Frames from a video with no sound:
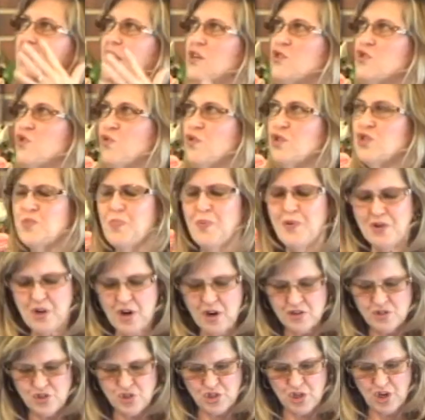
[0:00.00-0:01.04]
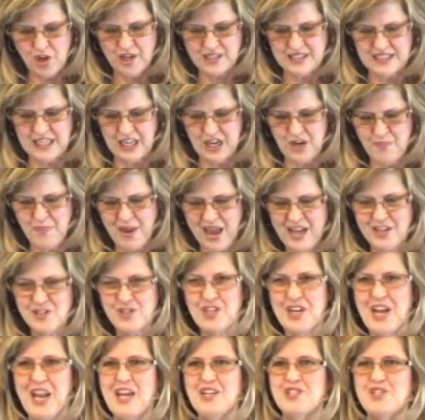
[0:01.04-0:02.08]
George Bernard Shaw said,
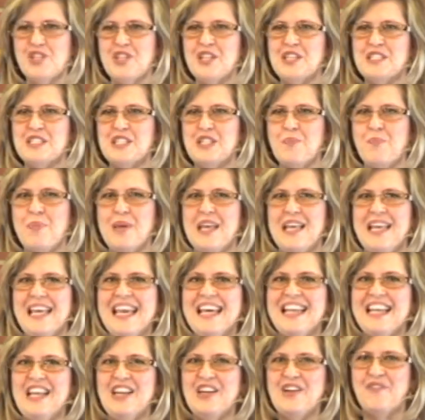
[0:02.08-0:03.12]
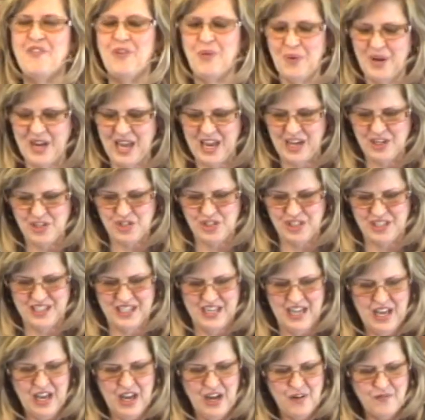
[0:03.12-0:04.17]
imagination is the beginning of creation.
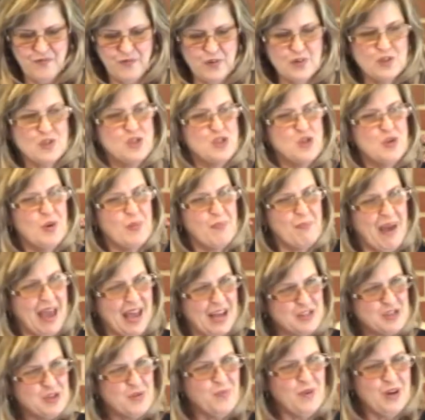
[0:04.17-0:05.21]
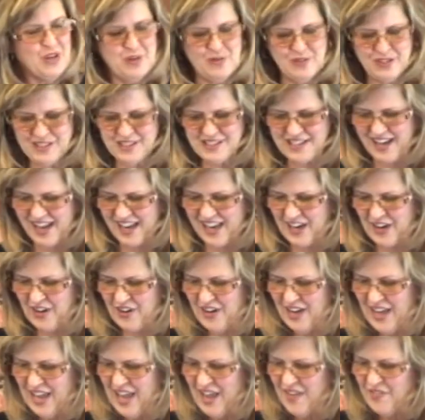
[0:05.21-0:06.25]
First, you imagine what you
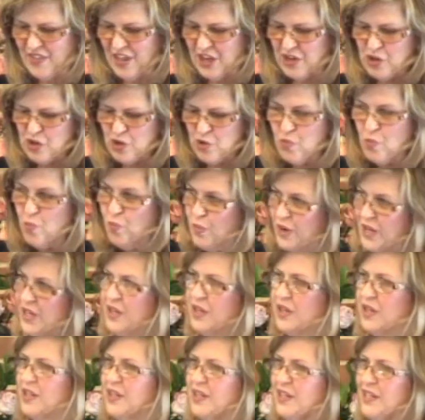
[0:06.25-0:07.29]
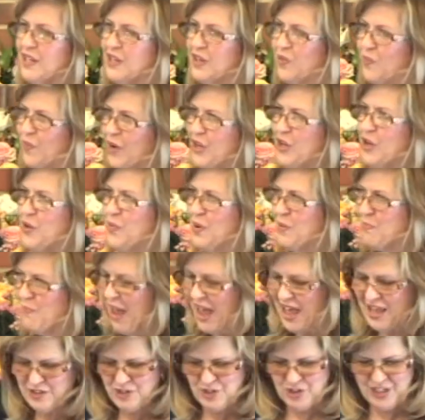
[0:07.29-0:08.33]
desire, then you will what you
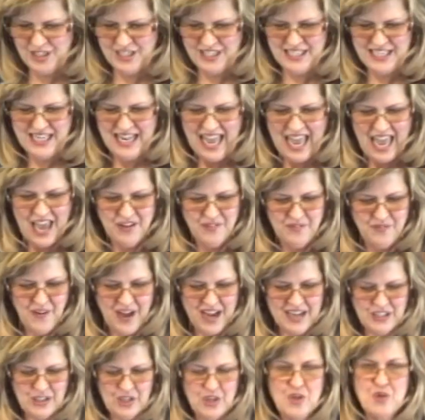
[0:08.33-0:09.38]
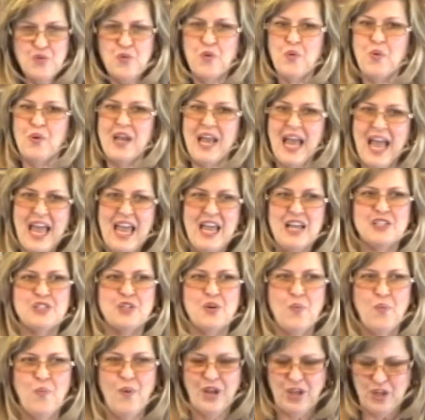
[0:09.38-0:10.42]
imagine, and finally, you create
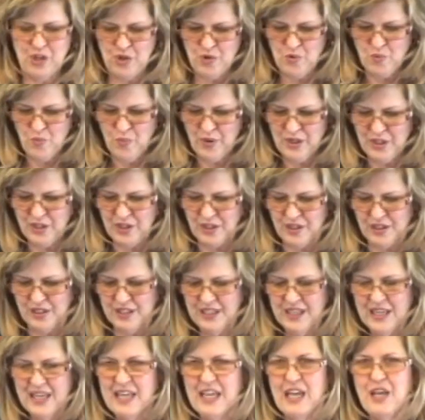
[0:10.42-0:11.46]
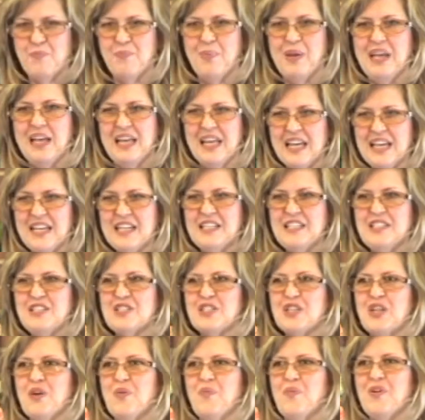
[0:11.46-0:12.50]
what you will. It
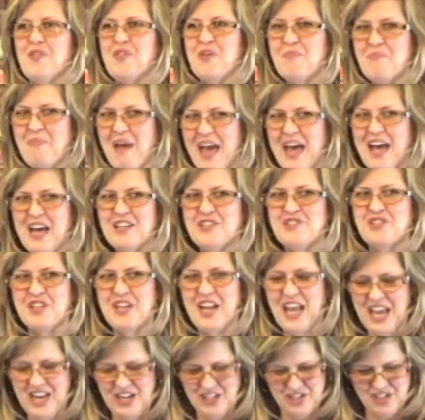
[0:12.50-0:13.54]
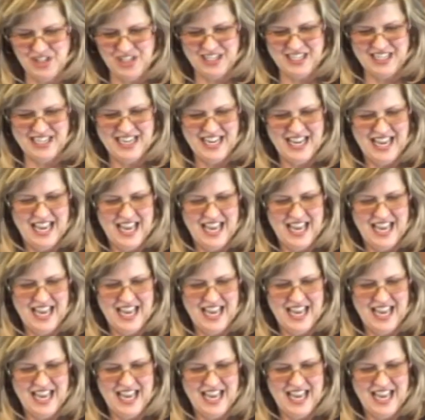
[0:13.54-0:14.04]
begins with imagination.